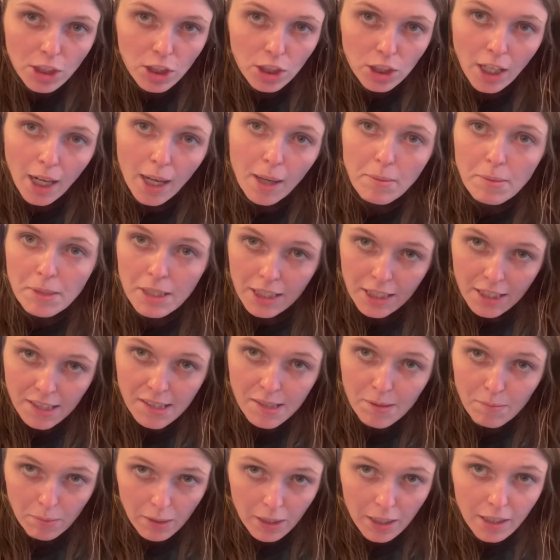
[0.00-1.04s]
chopped at the
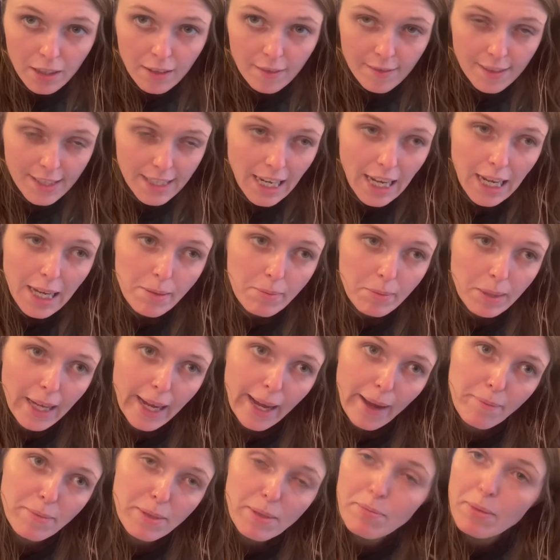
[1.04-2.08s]
speed of time
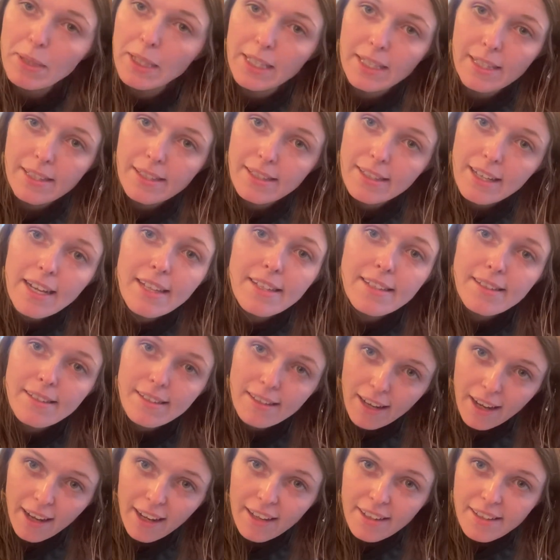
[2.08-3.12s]
lapse, but it does
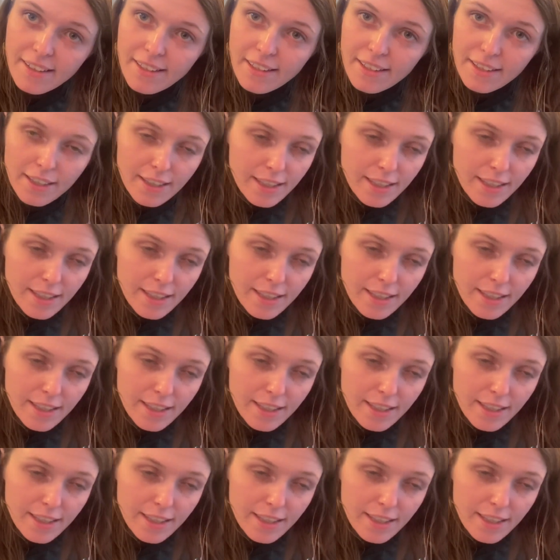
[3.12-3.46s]
not.